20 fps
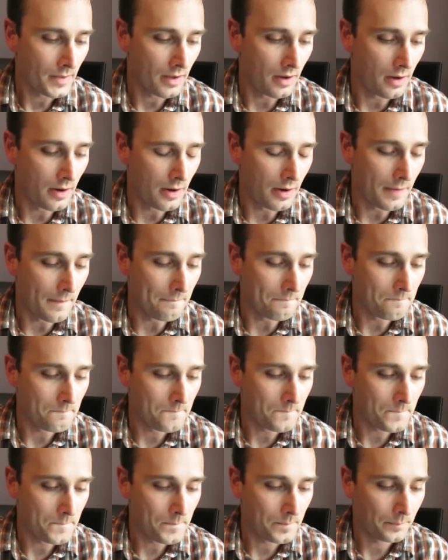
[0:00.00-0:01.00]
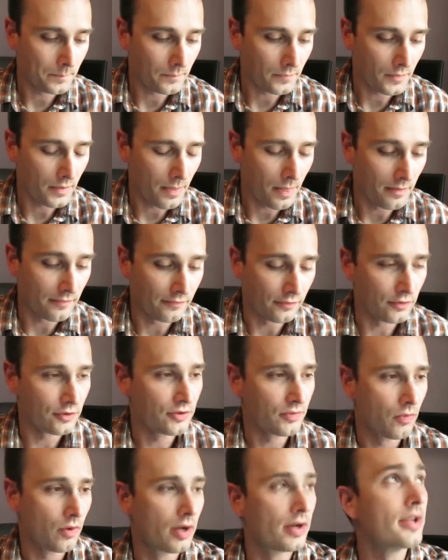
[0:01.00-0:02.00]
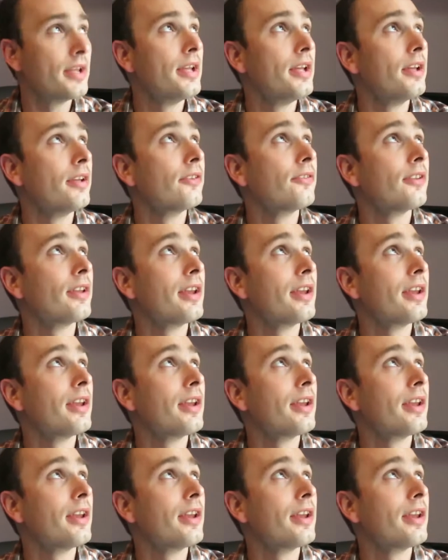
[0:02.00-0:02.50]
The first one is,